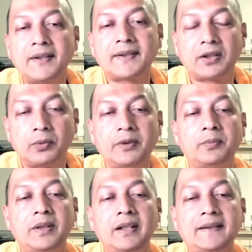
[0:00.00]
us human
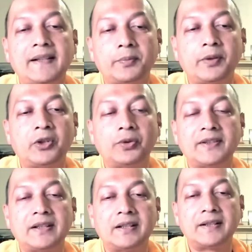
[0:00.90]
beings as spiritual
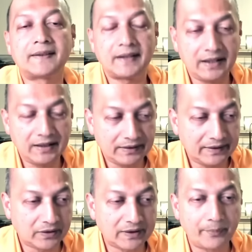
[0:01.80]
seekers in
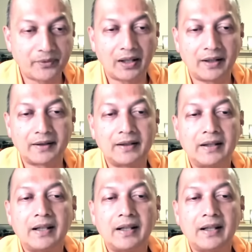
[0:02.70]
this samsara